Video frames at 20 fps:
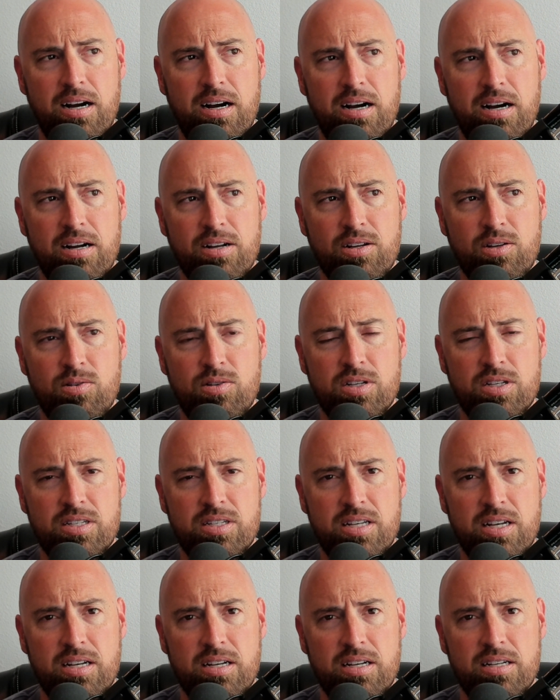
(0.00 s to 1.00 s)
you just
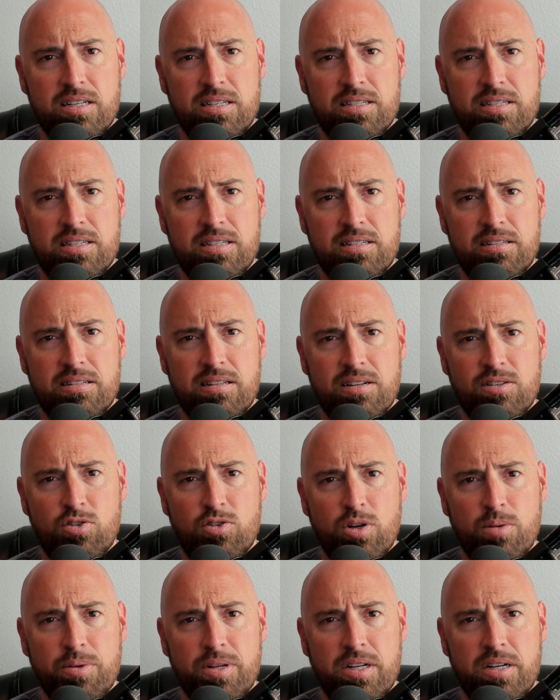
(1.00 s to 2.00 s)

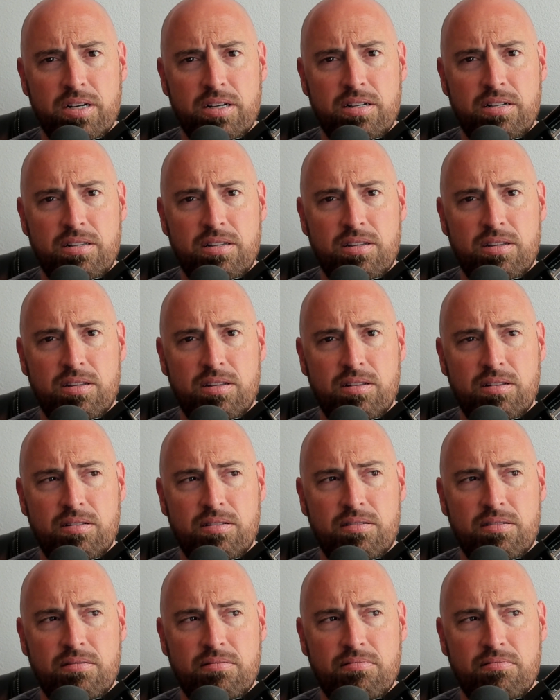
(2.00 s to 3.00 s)
attributed
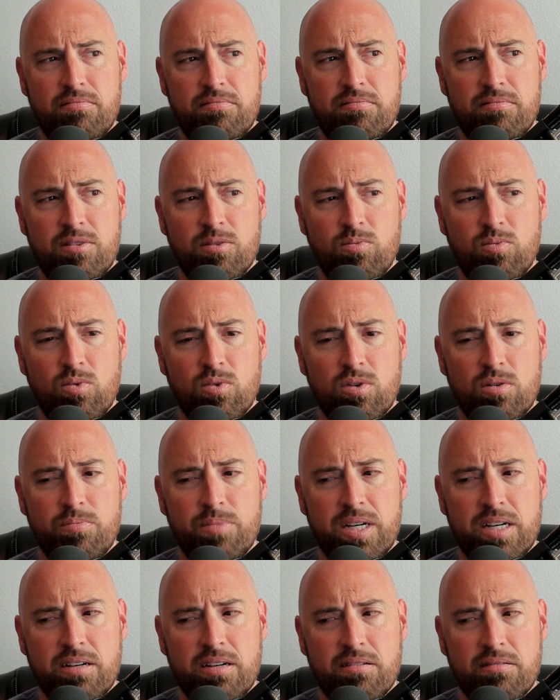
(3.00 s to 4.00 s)
the
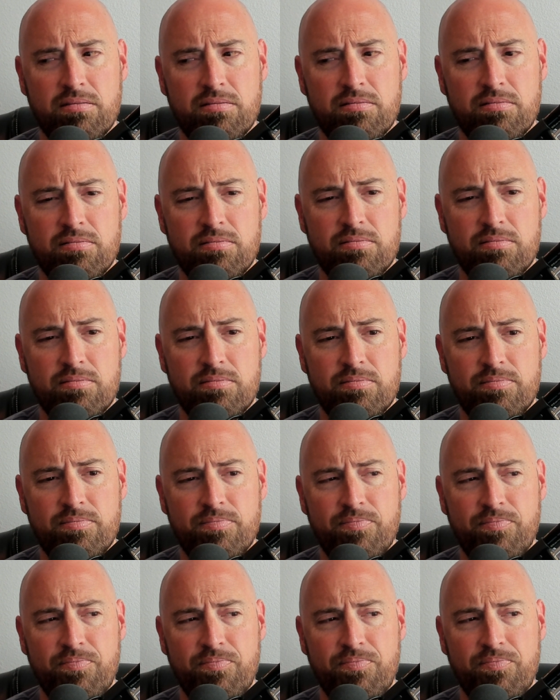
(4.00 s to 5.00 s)
warming
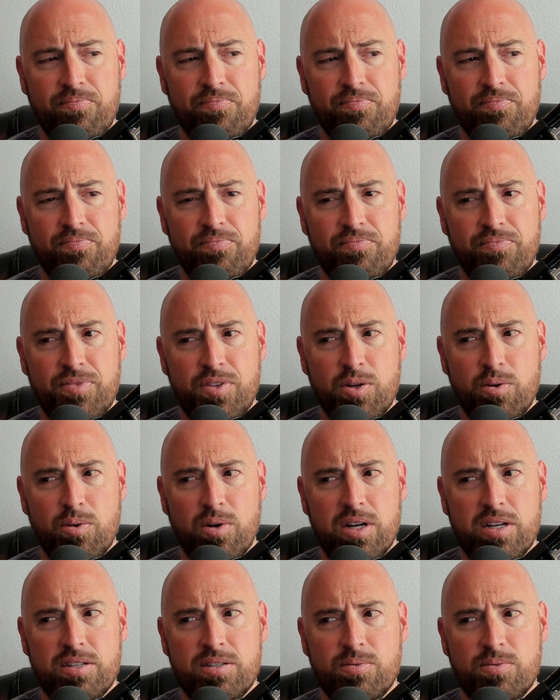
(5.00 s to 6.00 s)
to
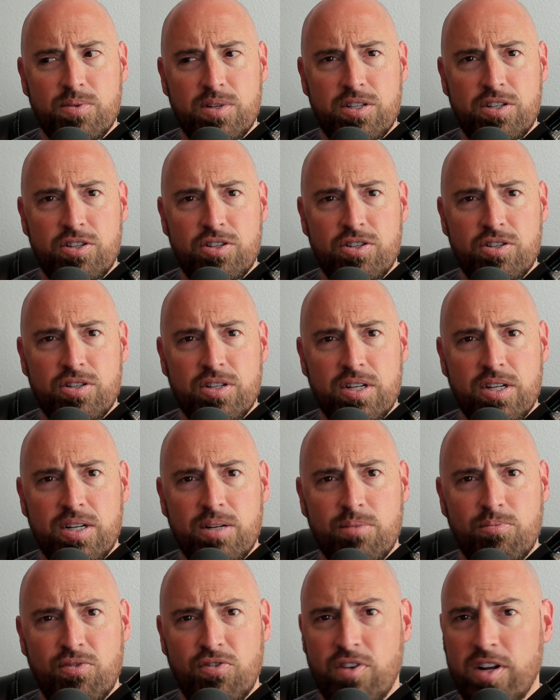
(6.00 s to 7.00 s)
us, which
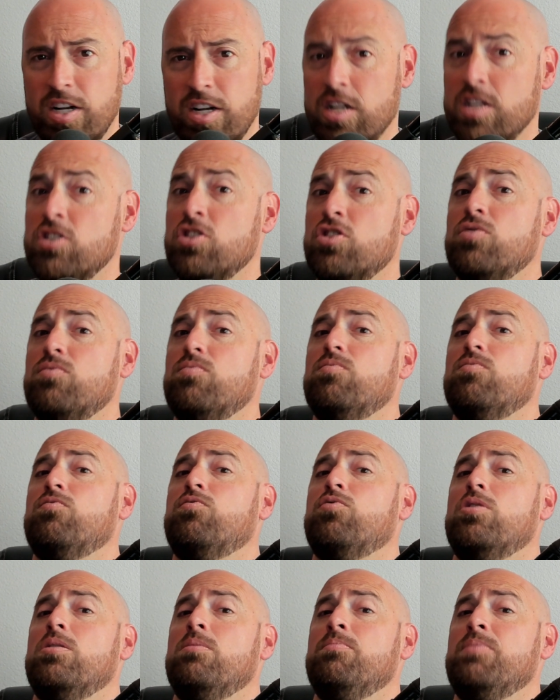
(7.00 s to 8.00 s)
prevented us
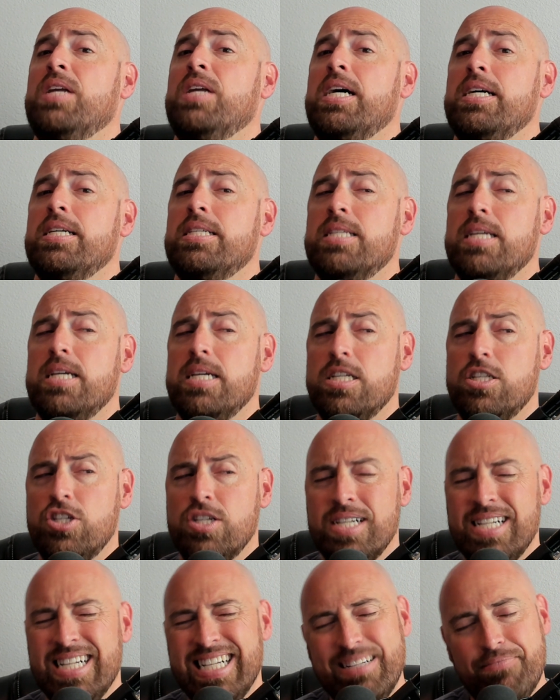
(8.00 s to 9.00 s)
from the Ice Age.
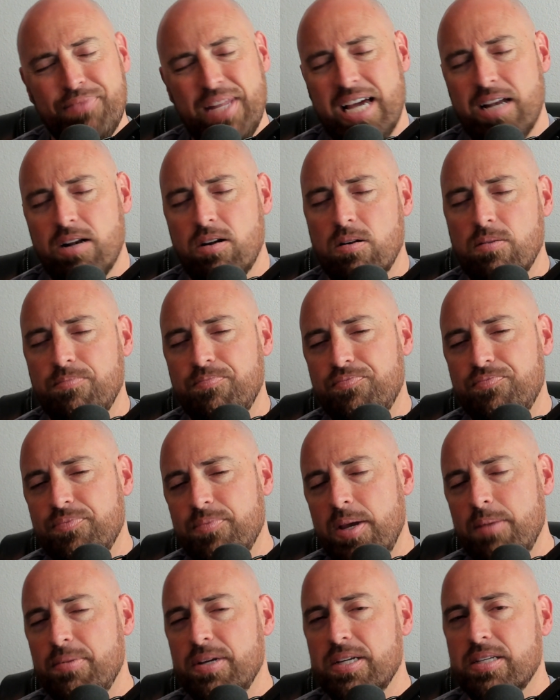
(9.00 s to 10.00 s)
I don't know.
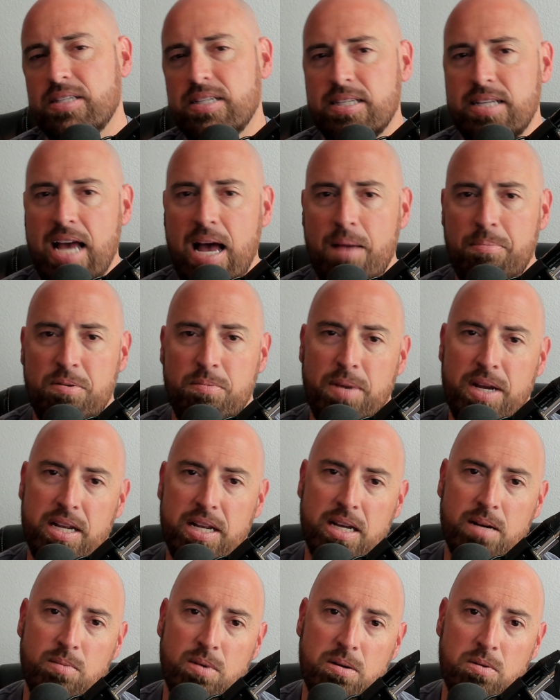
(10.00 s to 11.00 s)
Maybe it's this happy
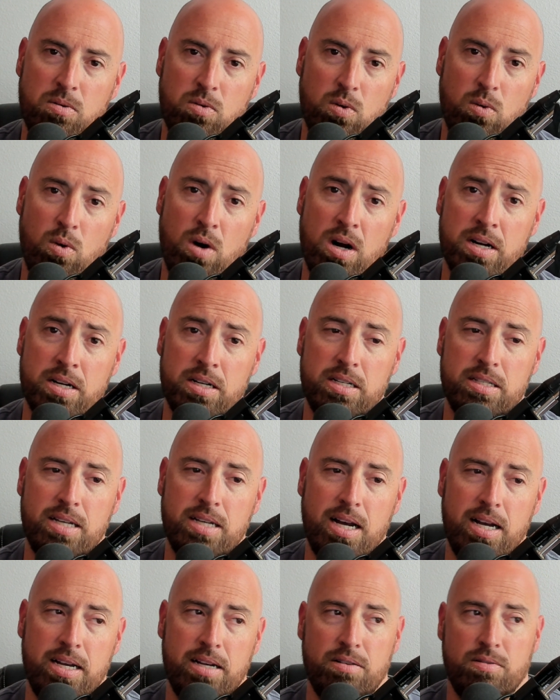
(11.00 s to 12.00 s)
medium. Maybe we're walking a
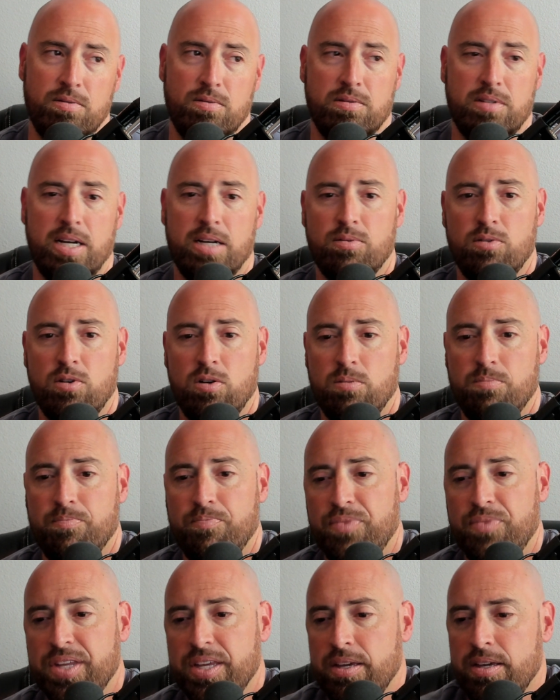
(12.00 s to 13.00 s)
tightrope.
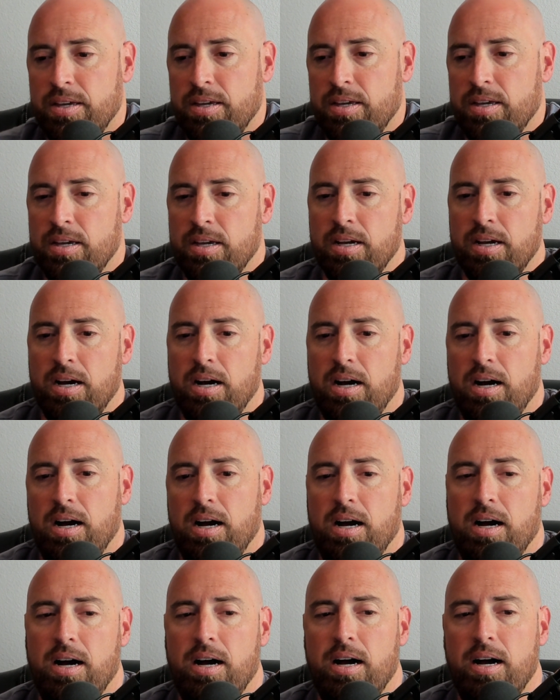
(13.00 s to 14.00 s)

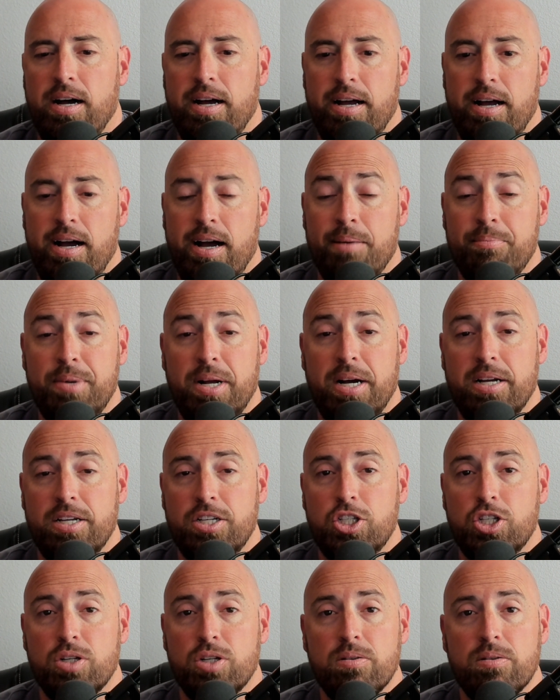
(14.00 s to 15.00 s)
I'm not
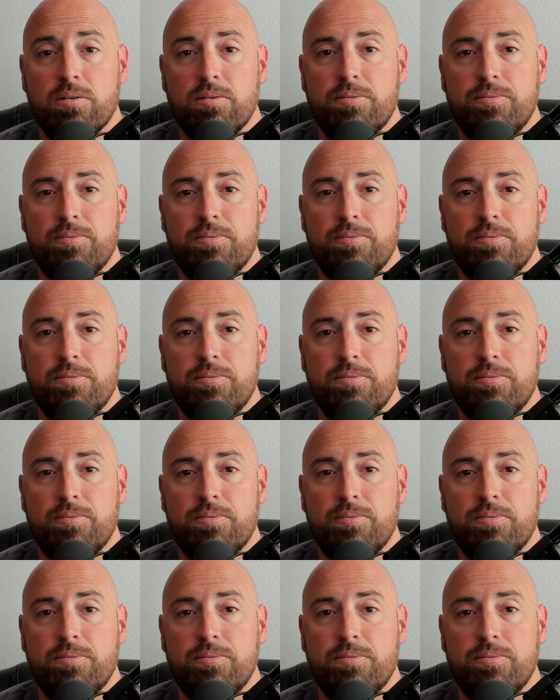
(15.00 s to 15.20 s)
sure.